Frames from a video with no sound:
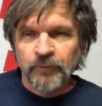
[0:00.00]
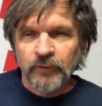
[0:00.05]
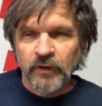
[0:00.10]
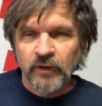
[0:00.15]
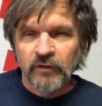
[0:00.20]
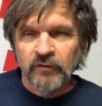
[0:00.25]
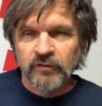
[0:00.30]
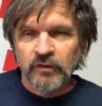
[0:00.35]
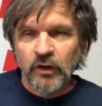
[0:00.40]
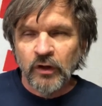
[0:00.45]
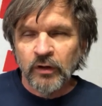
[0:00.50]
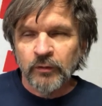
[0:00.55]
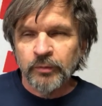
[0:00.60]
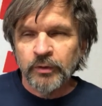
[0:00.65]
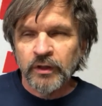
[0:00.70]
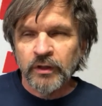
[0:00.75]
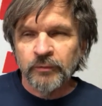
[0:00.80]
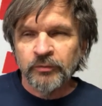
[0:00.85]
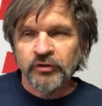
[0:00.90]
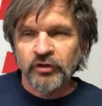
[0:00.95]
of long
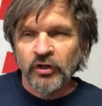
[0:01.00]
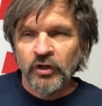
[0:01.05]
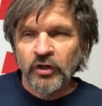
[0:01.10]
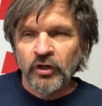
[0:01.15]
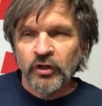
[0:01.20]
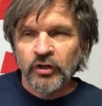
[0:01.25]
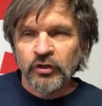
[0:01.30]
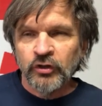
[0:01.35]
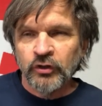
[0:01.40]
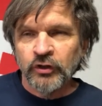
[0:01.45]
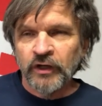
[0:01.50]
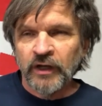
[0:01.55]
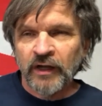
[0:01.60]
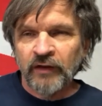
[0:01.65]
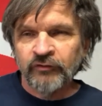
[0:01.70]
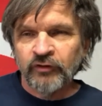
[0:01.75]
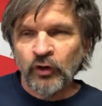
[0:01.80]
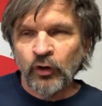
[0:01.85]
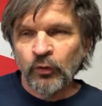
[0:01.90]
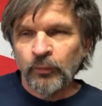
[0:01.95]
pips, you're going to have
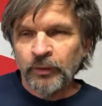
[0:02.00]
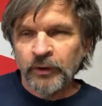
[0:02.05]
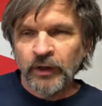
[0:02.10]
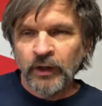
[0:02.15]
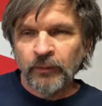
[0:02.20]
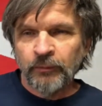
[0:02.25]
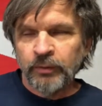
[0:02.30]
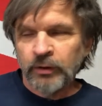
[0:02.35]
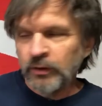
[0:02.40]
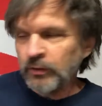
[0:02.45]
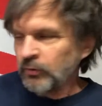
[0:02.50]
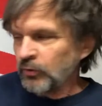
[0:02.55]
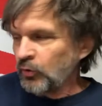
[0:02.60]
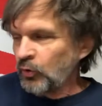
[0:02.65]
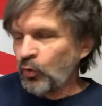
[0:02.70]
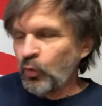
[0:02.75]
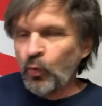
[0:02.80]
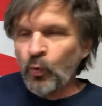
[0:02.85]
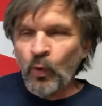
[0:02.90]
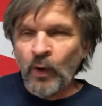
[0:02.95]
to open up
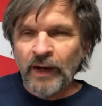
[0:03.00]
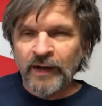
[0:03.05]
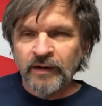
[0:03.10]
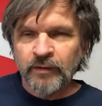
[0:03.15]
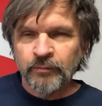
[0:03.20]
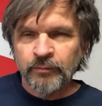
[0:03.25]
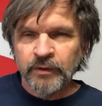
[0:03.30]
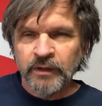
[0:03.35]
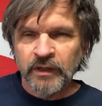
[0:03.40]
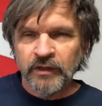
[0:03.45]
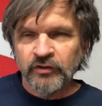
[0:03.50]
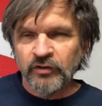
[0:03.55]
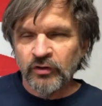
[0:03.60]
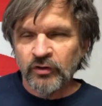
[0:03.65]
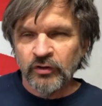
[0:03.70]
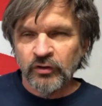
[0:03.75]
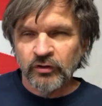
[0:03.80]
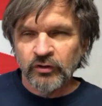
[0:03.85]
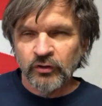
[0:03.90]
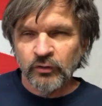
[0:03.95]
quite a bit
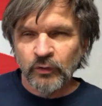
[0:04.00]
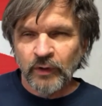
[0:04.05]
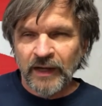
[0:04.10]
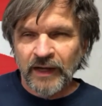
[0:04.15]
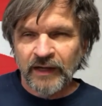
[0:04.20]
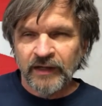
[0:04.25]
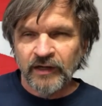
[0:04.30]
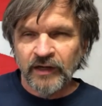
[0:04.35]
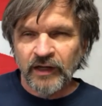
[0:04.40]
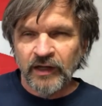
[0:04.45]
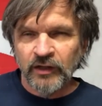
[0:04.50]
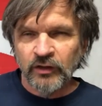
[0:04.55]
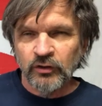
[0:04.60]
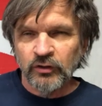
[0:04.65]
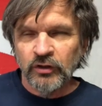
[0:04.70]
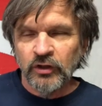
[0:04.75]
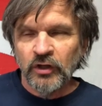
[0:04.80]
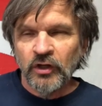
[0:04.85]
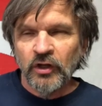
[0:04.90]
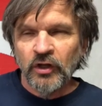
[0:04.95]
your racket angle